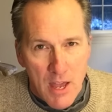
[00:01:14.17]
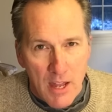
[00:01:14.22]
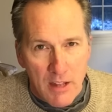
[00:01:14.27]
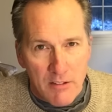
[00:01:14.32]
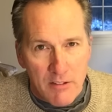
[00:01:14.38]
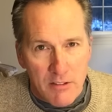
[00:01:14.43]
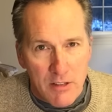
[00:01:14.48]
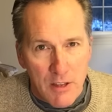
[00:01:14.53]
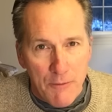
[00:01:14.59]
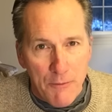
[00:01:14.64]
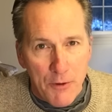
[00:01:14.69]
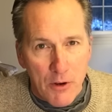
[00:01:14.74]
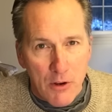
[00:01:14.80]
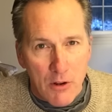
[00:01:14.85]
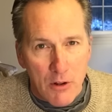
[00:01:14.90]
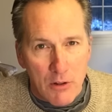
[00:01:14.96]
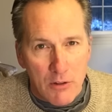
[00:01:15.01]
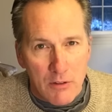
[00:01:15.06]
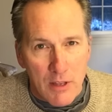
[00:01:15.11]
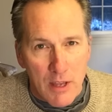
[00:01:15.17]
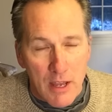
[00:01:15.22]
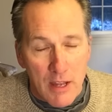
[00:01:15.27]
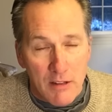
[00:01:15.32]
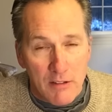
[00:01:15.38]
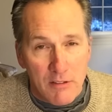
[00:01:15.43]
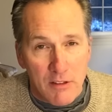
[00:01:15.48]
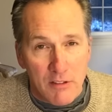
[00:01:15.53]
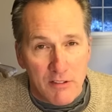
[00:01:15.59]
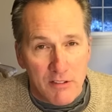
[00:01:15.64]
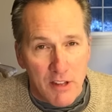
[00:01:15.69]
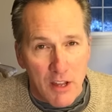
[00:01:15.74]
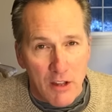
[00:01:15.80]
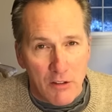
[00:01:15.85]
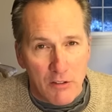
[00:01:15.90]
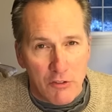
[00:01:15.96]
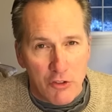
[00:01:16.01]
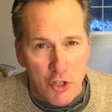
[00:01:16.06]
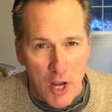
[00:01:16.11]
As difficult as the
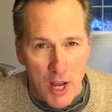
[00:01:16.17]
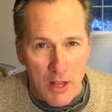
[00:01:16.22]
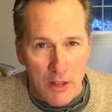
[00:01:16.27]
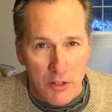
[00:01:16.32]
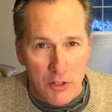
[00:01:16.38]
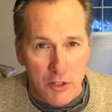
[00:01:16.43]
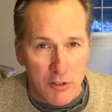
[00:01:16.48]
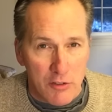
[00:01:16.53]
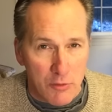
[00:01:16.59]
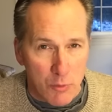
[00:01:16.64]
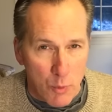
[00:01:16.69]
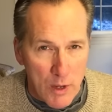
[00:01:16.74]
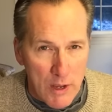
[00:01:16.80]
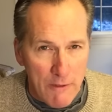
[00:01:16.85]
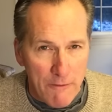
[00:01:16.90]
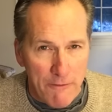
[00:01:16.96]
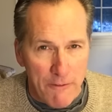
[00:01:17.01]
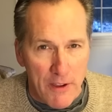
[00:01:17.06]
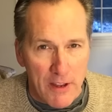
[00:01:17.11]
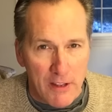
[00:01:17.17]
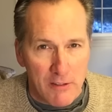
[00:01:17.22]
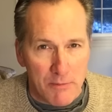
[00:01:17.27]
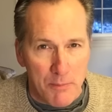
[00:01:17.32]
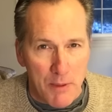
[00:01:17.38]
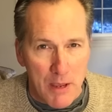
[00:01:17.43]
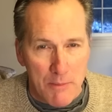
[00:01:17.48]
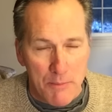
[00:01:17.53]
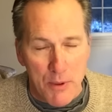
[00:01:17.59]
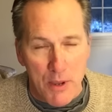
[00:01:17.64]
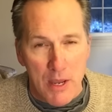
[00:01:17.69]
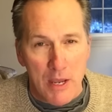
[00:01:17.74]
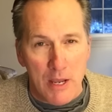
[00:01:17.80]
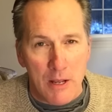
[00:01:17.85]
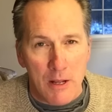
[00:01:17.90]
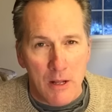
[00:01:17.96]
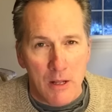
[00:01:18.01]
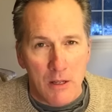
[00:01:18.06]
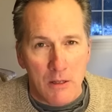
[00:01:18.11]
sales challenges we face may
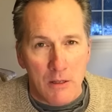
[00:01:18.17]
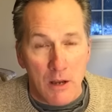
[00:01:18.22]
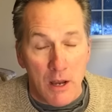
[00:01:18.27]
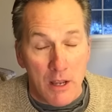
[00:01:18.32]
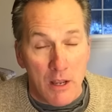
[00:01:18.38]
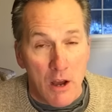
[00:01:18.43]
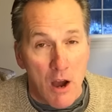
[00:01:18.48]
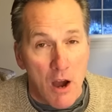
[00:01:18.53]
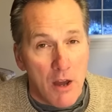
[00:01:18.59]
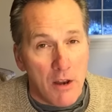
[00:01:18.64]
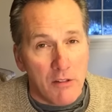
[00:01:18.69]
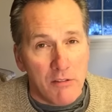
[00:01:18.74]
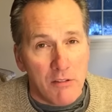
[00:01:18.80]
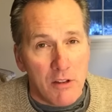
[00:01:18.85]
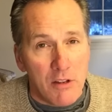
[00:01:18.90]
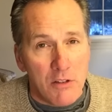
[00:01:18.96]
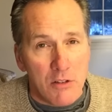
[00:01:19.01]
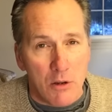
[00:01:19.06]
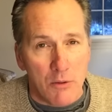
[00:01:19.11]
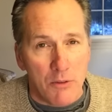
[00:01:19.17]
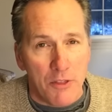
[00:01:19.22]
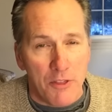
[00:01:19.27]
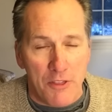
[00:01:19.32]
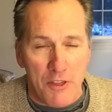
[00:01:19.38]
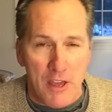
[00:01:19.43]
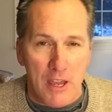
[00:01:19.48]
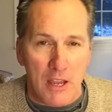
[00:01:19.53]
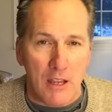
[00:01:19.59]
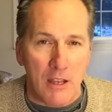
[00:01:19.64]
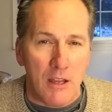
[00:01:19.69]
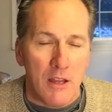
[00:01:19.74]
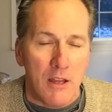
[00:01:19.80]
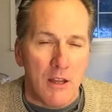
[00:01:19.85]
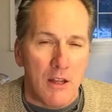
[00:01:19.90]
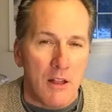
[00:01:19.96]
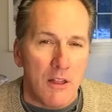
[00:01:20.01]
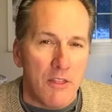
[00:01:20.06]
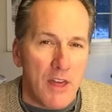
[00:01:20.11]
be, I honestly don't think
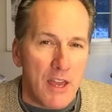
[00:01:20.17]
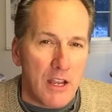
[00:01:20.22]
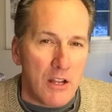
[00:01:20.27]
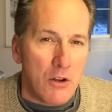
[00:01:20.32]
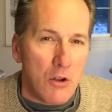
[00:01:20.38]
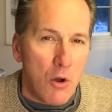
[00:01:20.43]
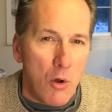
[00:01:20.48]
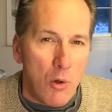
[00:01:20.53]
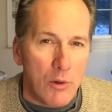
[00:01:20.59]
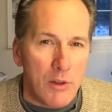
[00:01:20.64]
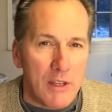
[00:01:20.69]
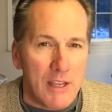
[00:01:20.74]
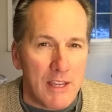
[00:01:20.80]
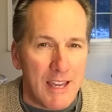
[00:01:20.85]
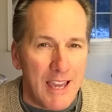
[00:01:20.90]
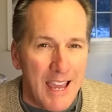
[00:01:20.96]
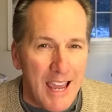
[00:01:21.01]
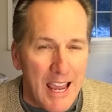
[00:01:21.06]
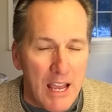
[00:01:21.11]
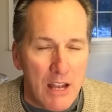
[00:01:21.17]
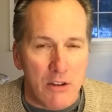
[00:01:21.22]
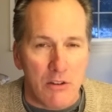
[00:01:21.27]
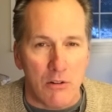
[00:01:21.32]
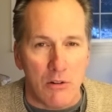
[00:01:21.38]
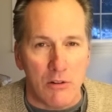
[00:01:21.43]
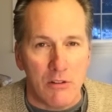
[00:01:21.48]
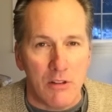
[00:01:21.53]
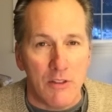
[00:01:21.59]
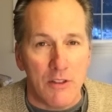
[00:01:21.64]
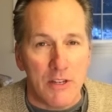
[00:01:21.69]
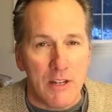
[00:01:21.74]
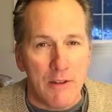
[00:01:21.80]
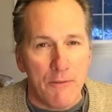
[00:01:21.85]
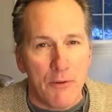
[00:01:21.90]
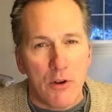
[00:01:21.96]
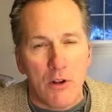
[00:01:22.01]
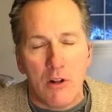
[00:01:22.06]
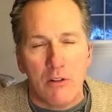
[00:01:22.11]
they can hold a candle to the
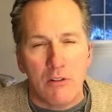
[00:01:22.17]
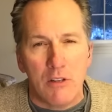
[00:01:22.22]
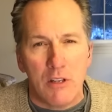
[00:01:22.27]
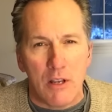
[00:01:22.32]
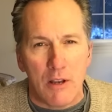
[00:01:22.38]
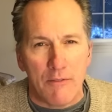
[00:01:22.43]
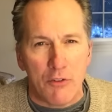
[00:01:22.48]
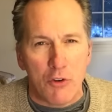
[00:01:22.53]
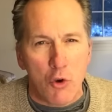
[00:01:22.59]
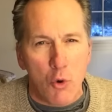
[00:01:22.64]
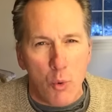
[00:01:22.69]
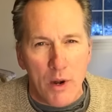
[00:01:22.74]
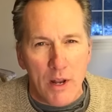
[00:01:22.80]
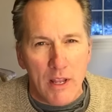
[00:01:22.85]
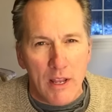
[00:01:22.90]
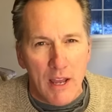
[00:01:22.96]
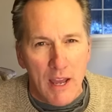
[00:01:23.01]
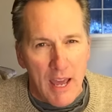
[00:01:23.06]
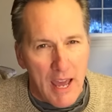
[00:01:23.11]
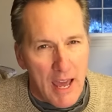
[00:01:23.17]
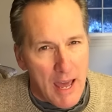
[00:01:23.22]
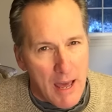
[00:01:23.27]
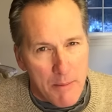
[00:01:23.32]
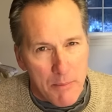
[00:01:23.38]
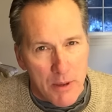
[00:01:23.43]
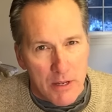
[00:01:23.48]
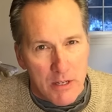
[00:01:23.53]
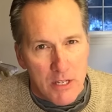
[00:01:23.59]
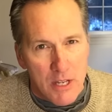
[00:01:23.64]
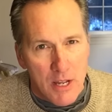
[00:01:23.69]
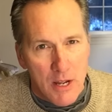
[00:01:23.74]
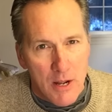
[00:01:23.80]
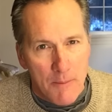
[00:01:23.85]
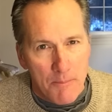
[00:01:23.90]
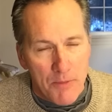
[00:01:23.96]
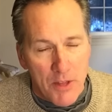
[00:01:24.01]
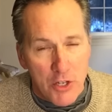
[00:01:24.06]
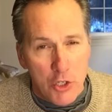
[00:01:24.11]
difficulty of quitting a habit
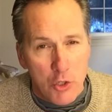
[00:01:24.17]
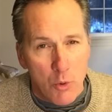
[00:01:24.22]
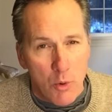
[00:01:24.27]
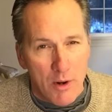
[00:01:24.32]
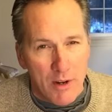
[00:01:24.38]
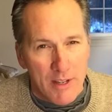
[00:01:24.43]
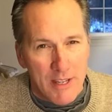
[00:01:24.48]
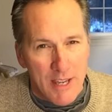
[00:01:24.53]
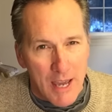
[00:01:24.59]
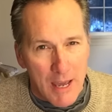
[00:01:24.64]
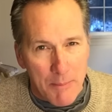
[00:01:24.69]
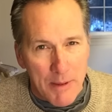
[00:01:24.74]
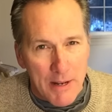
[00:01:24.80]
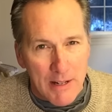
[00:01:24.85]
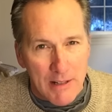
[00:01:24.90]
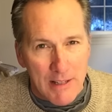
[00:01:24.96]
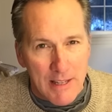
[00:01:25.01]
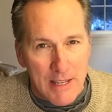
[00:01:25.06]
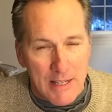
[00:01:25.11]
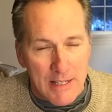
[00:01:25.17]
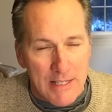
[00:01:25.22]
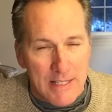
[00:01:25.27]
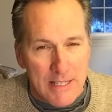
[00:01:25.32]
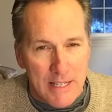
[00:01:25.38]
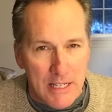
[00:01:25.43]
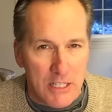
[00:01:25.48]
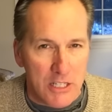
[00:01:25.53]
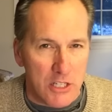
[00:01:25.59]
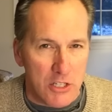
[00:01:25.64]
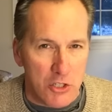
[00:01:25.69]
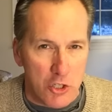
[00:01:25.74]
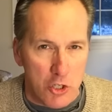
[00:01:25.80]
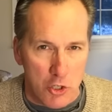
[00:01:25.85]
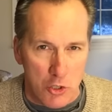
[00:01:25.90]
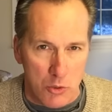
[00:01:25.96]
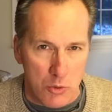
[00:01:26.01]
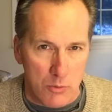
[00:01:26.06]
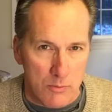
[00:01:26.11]
that you are chemically addicted
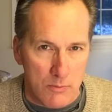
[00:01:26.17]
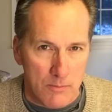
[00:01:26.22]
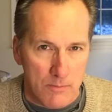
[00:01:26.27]
to.